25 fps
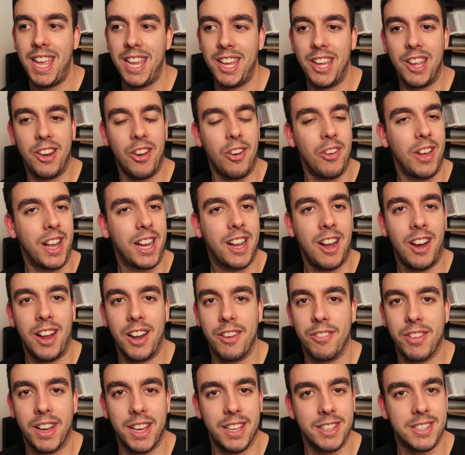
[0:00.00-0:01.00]
You know, like
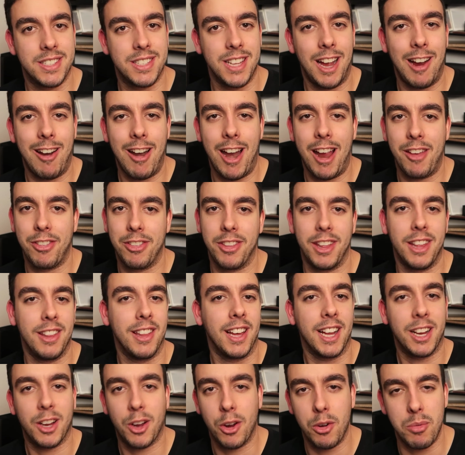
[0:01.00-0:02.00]
kind of like the star athlete,
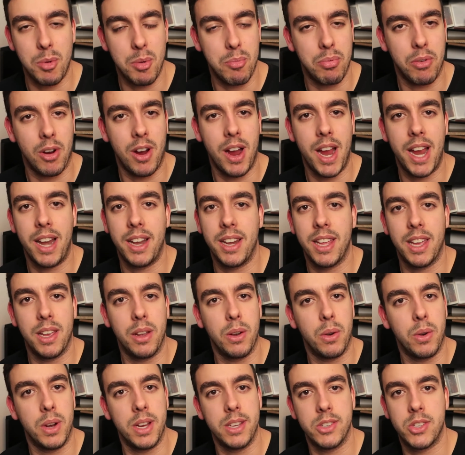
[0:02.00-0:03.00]
like Kobe Bryant,
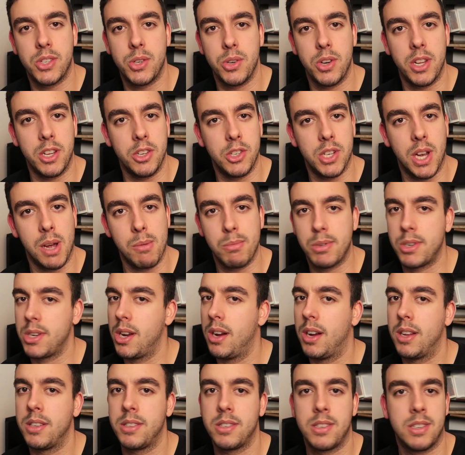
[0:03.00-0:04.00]
he always shooting jump
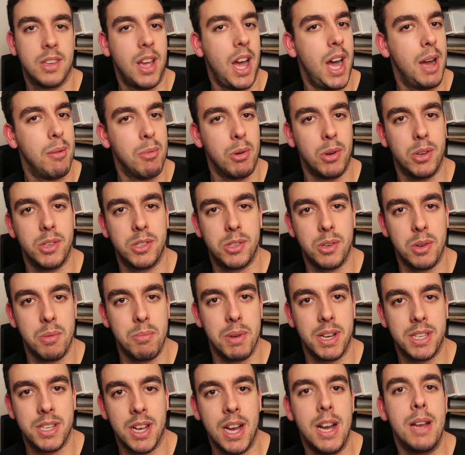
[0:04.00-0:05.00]
shots. I'm always doing
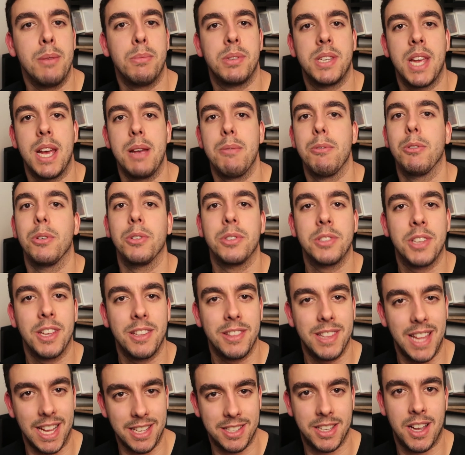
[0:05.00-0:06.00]
my times tables.
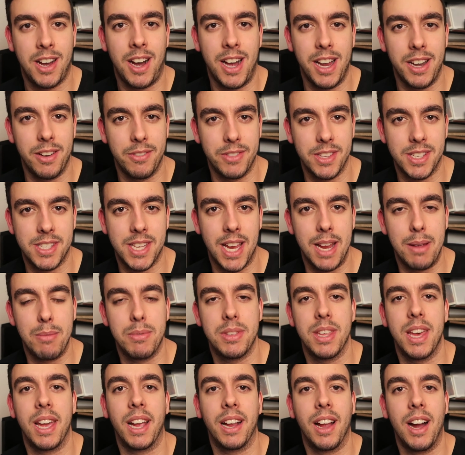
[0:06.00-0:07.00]
That's kind of the same
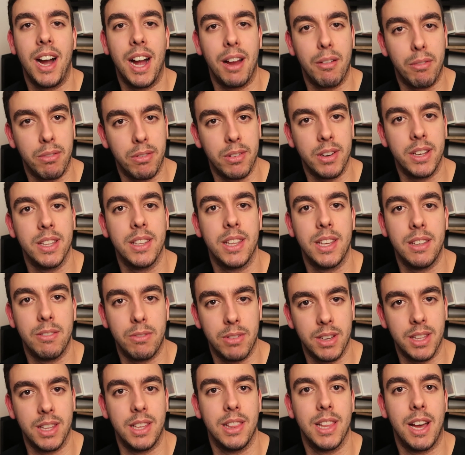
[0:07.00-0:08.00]
thing. I really,
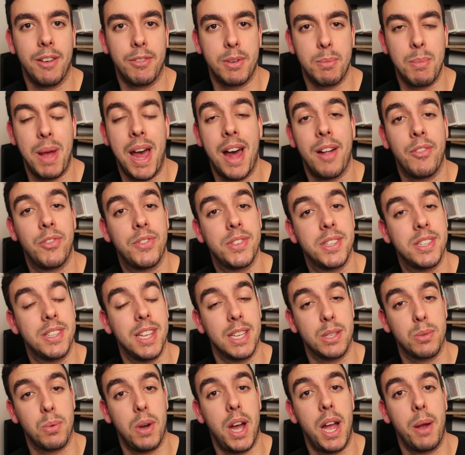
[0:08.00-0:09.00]
really loved maths.
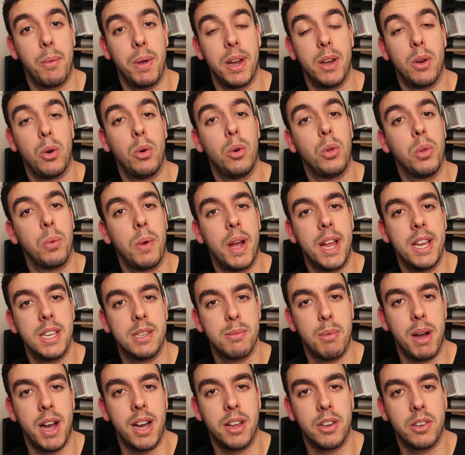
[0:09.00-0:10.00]
That's why I went all the way
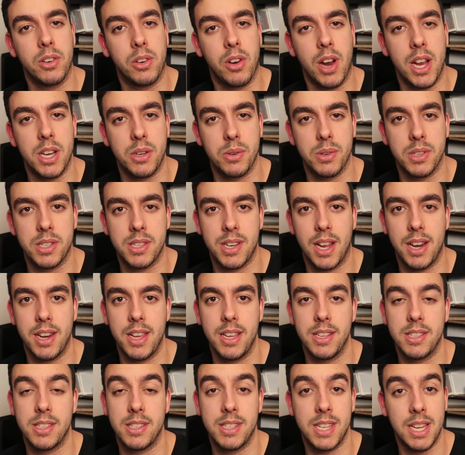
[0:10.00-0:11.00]
into my undergraduate
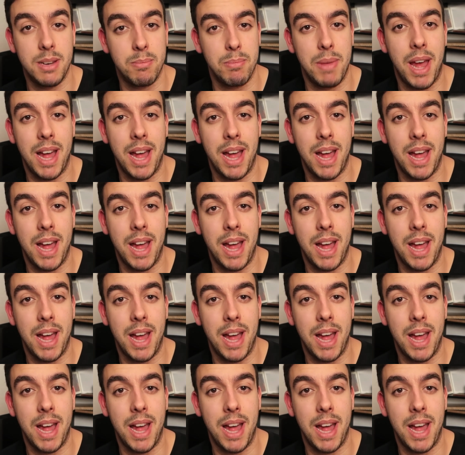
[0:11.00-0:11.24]
studies, did